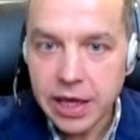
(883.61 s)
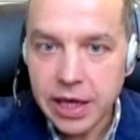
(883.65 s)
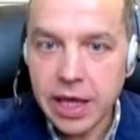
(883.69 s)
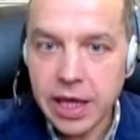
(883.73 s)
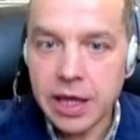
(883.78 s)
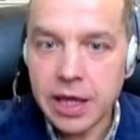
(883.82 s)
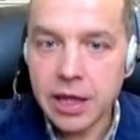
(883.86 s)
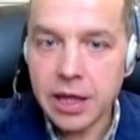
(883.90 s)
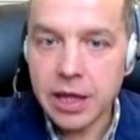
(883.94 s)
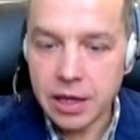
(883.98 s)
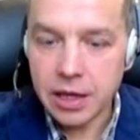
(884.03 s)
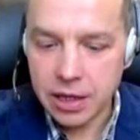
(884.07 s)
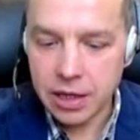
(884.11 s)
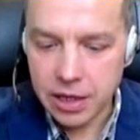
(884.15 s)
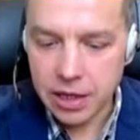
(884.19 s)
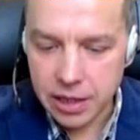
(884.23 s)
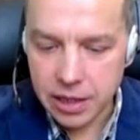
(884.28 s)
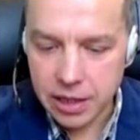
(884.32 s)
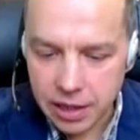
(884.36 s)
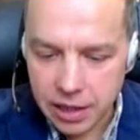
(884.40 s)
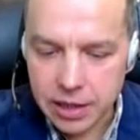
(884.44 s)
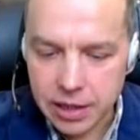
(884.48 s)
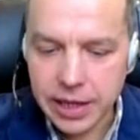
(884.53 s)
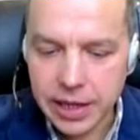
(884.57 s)
and
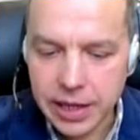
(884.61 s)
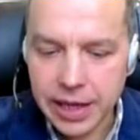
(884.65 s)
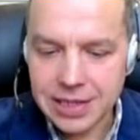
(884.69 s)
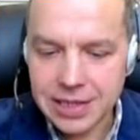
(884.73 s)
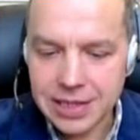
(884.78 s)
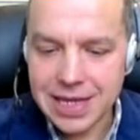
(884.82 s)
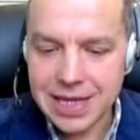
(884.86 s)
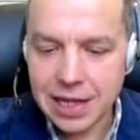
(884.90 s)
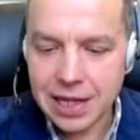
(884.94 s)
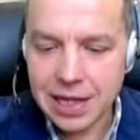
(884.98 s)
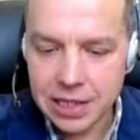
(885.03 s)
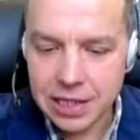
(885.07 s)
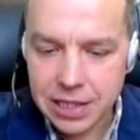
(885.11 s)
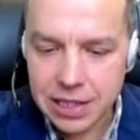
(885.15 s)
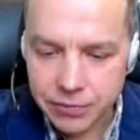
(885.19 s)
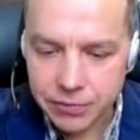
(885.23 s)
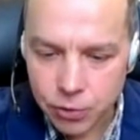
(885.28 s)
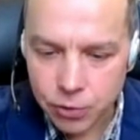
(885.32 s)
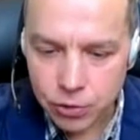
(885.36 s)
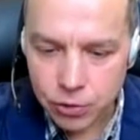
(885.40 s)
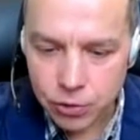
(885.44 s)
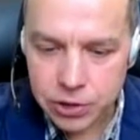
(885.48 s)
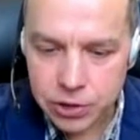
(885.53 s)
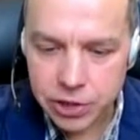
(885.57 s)
exactly that
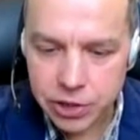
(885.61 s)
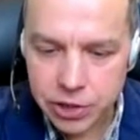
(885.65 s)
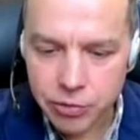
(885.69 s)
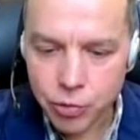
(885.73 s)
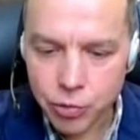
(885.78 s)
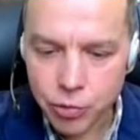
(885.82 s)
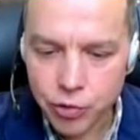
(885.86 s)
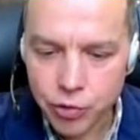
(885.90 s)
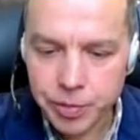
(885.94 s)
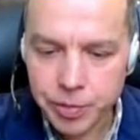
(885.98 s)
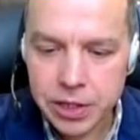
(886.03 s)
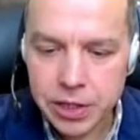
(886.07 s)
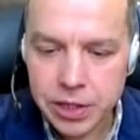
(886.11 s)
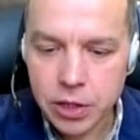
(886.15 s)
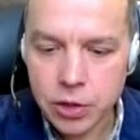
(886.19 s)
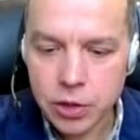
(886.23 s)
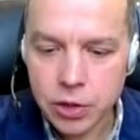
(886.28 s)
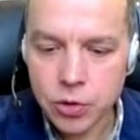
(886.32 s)
volunteer movement